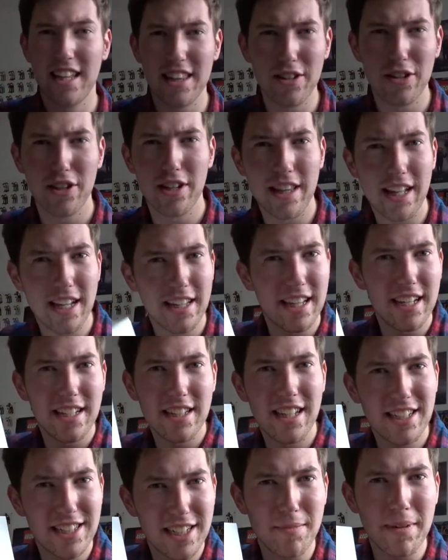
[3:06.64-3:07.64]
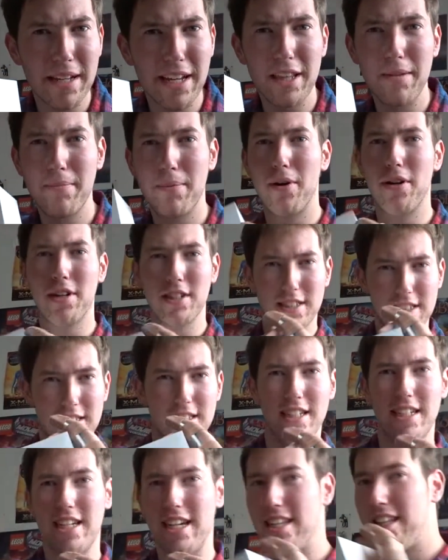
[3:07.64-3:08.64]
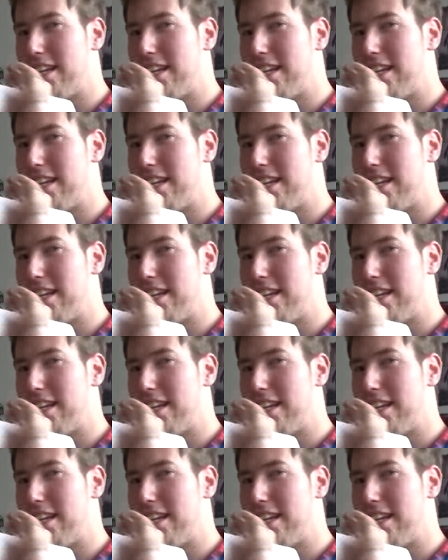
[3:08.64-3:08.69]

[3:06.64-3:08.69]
There's something in the box. So yeah,